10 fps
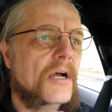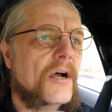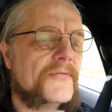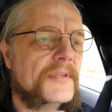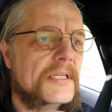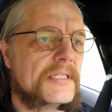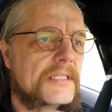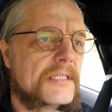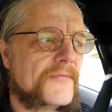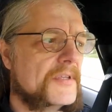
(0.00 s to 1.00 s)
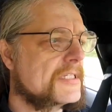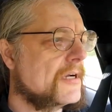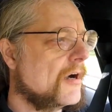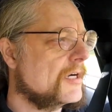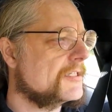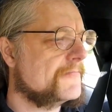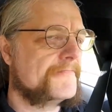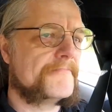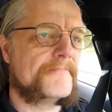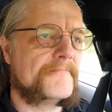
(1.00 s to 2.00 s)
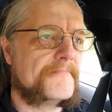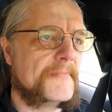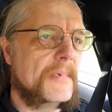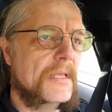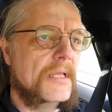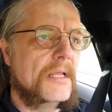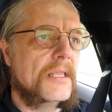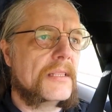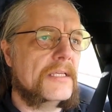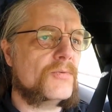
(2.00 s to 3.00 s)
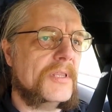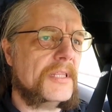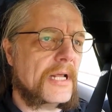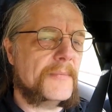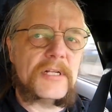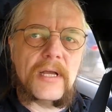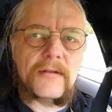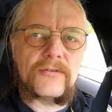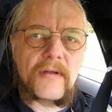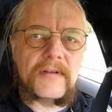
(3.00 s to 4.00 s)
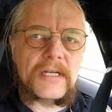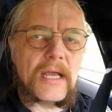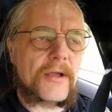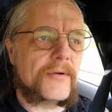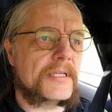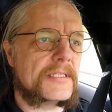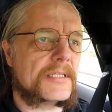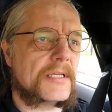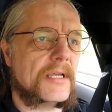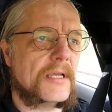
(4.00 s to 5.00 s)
of these cars. This one that I'm driving now is